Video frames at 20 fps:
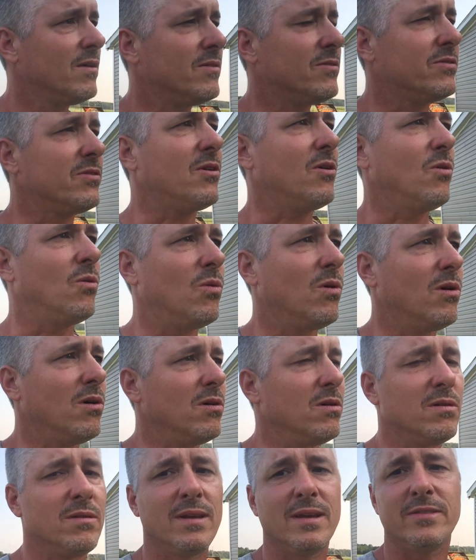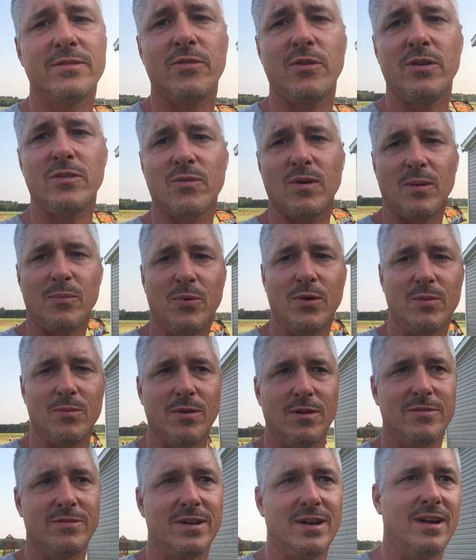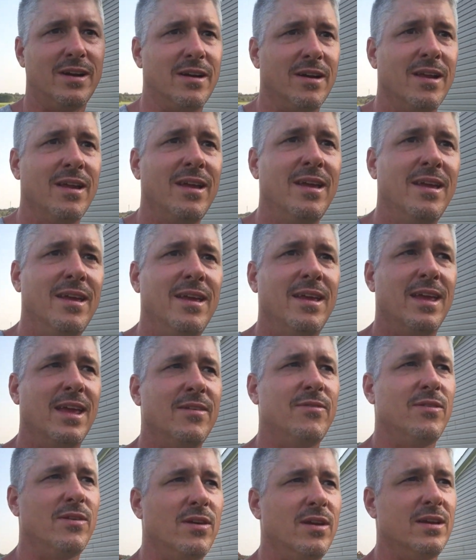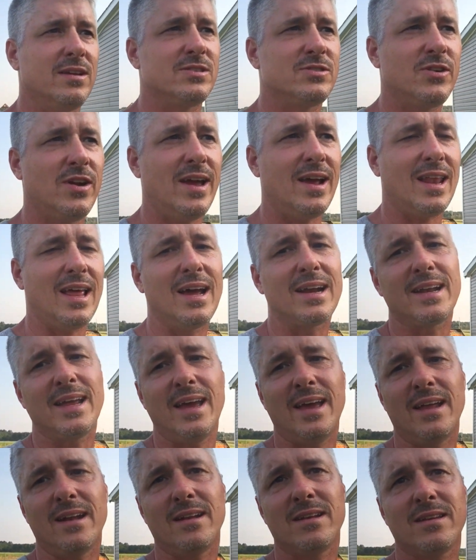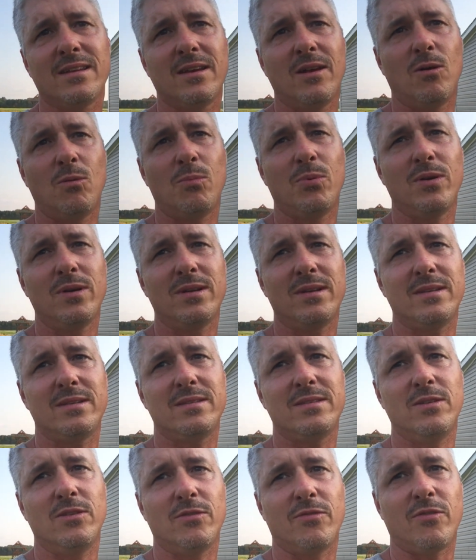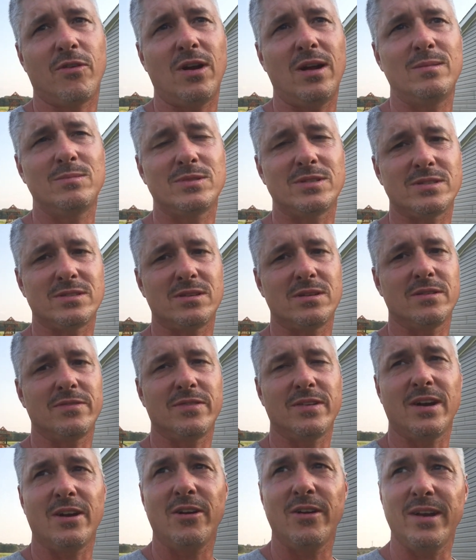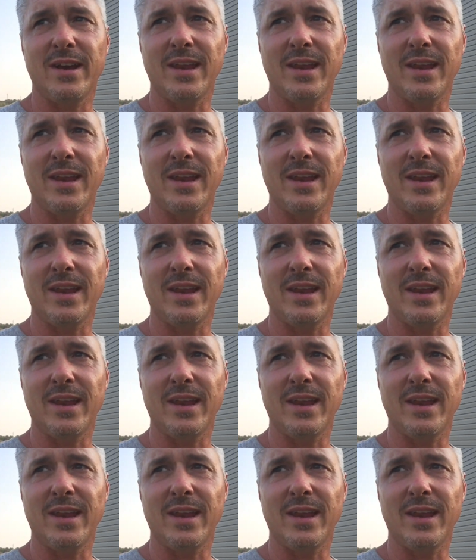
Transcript: So uh, that's the reason why I put them over there if you extract like that, don't put your frames and stuff in there